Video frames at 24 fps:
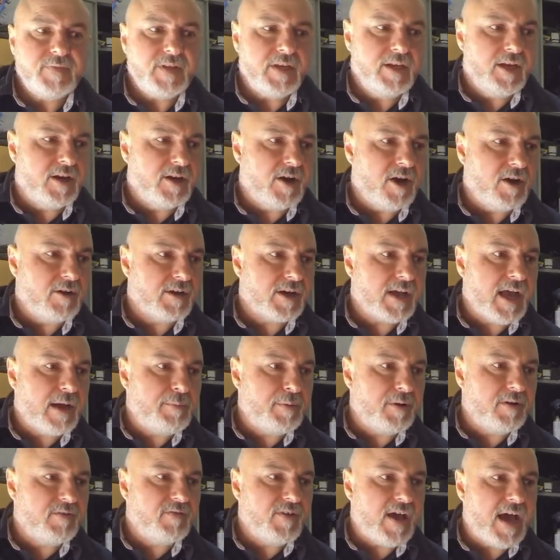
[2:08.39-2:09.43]
a
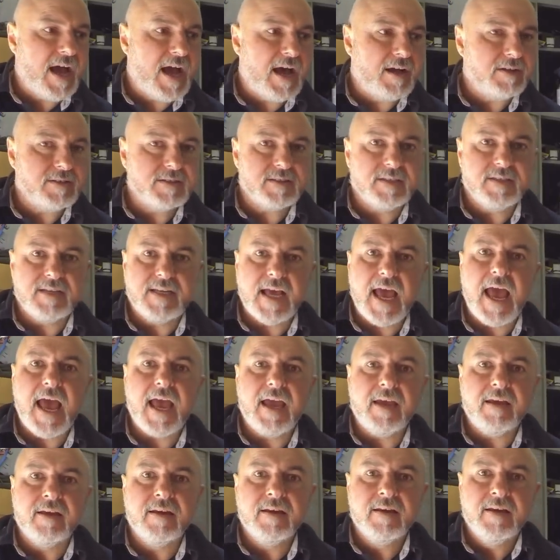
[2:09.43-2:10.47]
couple of hours a
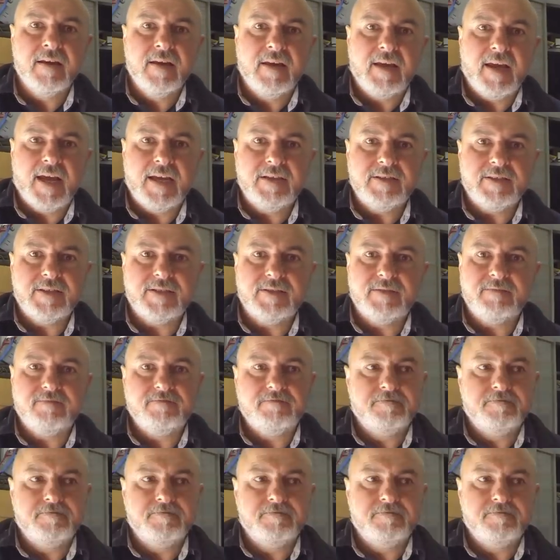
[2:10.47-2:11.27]
day, and just,